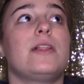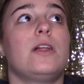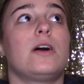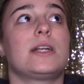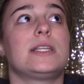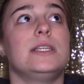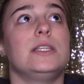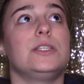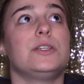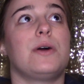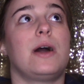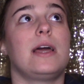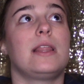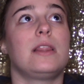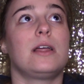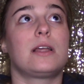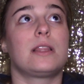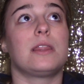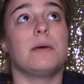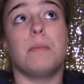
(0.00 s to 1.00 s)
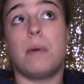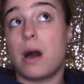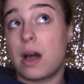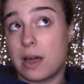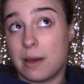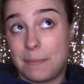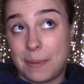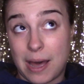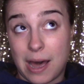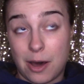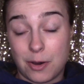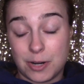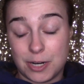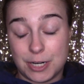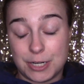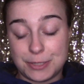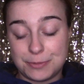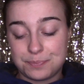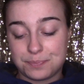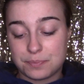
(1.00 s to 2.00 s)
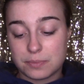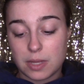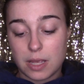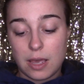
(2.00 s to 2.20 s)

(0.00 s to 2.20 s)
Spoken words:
looked into. I looked the maca powder.